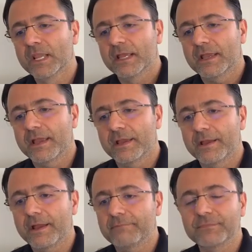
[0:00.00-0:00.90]

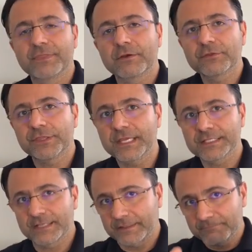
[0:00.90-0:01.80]
The good thing
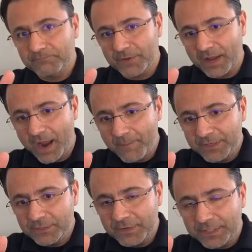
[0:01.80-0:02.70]
is that I've
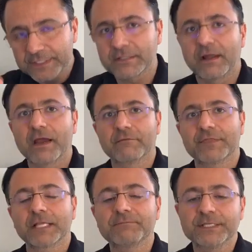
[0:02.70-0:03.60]
been doing this live.
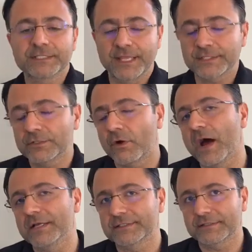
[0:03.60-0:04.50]
That means there's no
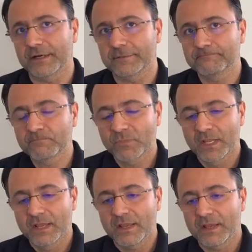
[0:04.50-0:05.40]
hindsight.
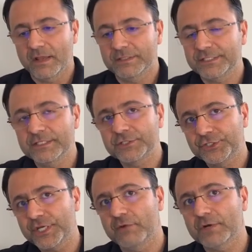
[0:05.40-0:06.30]
Since
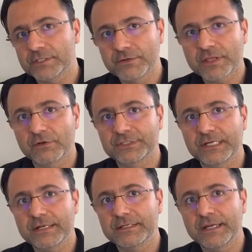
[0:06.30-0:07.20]
January
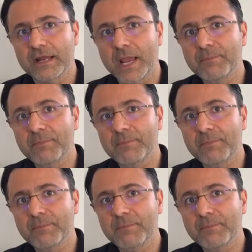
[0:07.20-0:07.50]
2018, I've